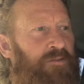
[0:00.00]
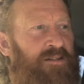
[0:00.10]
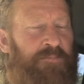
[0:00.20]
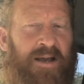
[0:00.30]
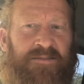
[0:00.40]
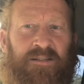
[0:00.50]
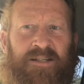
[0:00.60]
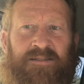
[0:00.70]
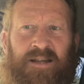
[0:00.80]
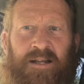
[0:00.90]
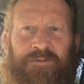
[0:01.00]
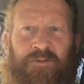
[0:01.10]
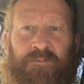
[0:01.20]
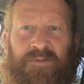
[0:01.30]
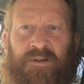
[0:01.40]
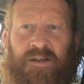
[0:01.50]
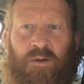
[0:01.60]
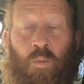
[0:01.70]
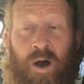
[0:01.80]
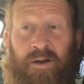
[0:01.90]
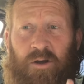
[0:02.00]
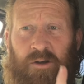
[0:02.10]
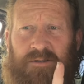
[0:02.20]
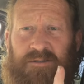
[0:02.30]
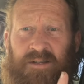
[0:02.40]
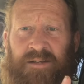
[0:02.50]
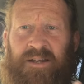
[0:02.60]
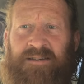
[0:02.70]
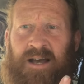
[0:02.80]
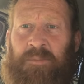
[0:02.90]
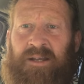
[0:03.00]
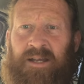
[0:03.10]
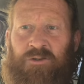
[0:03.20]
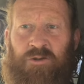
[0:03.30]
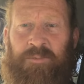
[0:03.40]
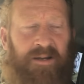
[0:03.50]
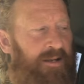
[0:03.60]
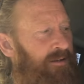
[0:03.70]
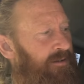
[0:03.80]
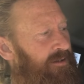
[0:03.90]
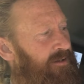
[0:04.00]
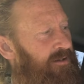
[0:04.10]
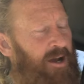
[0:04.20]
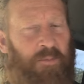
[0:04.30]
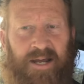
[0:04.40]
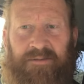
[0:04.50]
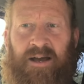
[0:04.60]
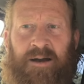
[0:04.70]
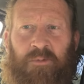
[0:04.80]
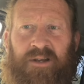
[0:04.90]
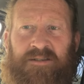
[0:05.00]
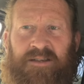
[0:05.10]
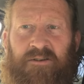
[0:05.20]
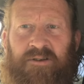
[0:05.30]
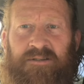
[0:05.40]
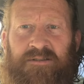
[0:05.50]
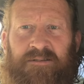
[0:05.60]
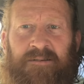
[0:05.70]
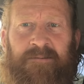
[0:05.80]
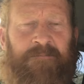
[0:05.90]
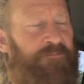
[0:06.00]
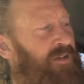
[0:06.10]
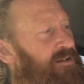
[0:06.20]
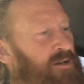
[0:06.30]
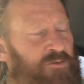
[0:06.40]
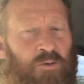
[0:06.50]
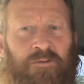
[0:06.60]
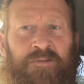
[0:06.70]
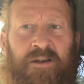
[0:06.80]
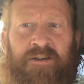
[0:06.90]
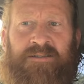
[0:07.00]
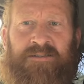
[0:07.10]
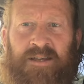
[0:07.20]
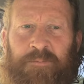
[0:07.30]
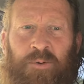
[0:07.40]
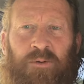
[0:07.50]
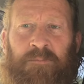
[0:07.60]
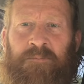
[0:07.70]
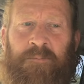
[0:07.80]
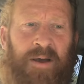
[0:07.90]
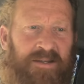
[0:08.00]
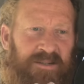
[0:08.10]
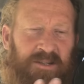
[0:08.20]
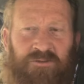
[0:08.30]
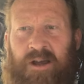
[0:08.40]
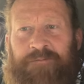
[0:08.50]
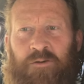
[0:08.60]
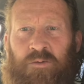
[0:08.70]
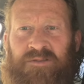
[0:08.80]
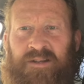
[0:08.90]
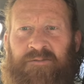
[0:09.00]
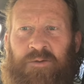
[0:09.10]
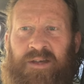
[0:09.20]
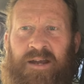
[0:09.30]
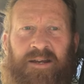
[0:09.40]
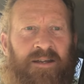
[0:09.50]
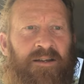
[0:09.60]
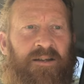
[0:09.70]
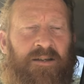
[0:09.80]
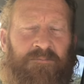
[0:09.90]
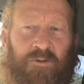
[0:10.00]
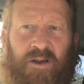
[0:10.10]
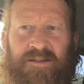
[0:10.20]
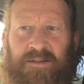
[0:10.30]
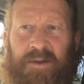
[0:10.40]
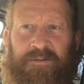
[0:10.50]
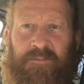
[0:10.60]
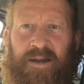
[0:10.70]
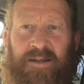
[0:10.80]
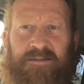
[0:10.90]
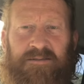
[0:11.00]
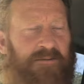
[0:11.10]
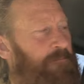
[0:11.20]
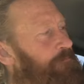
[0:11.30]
of this basically starts from 1 hertz and then doubling and tripling, and we get the harmonic series. So it's all very simple, basic, straightforward stuff without any crazy mathematics.